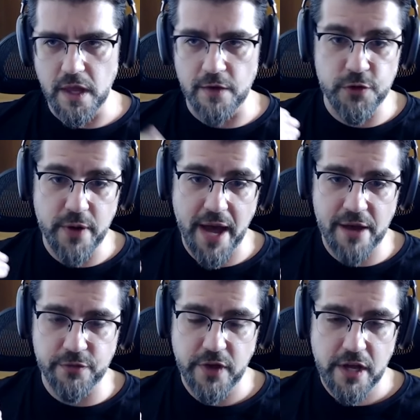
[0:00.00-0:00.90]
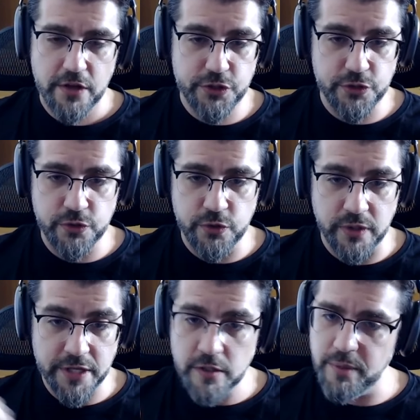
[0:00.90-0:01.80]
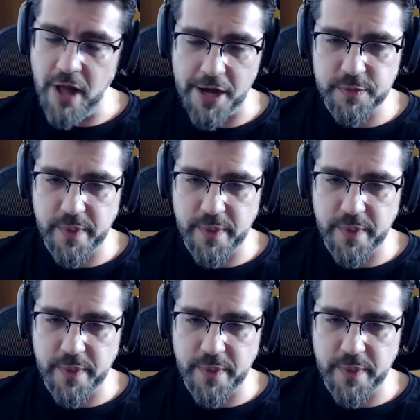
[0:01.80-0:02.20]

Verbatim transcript: if you have too little block